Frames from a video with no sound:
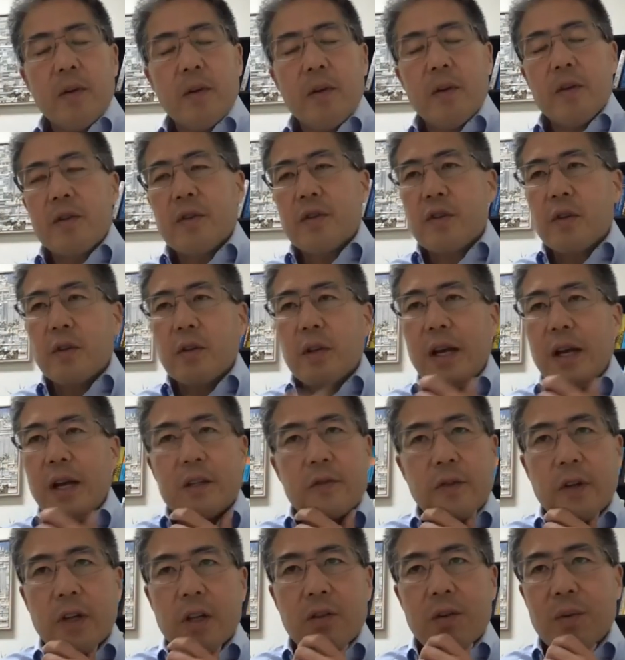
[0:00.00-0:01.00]
So last
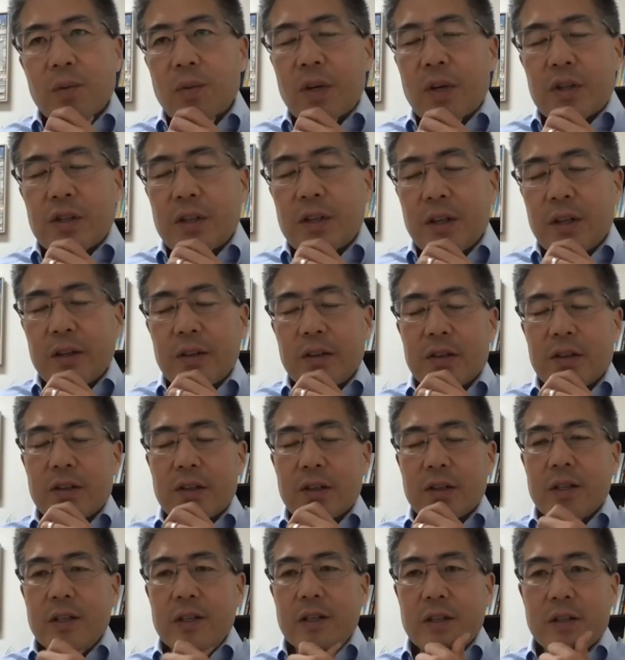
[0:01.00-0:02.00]
follow-up question on this,
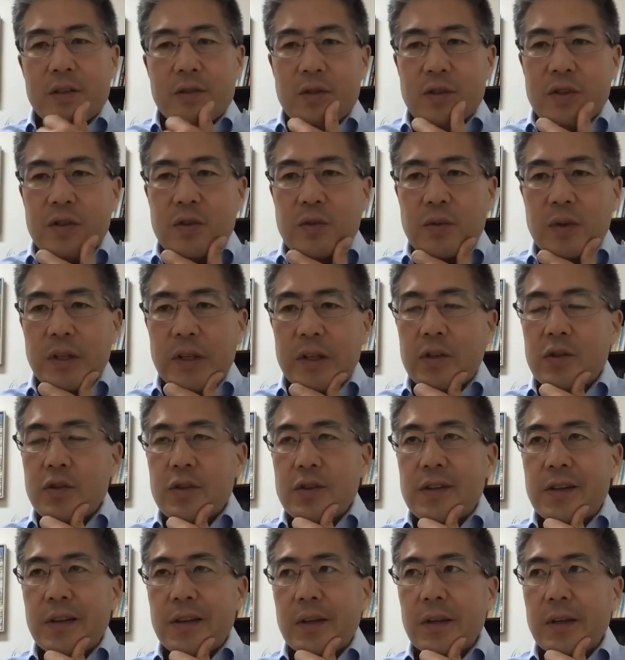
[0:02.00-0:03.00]
because it's just really
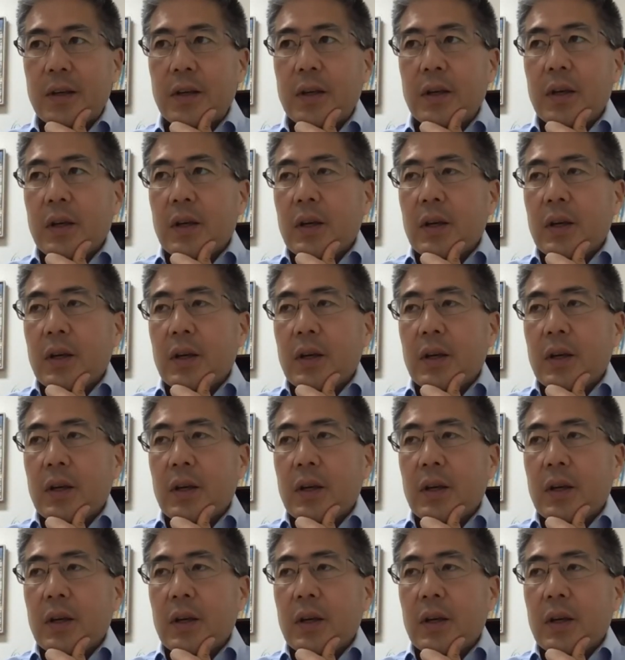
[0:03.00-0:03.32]
interesting.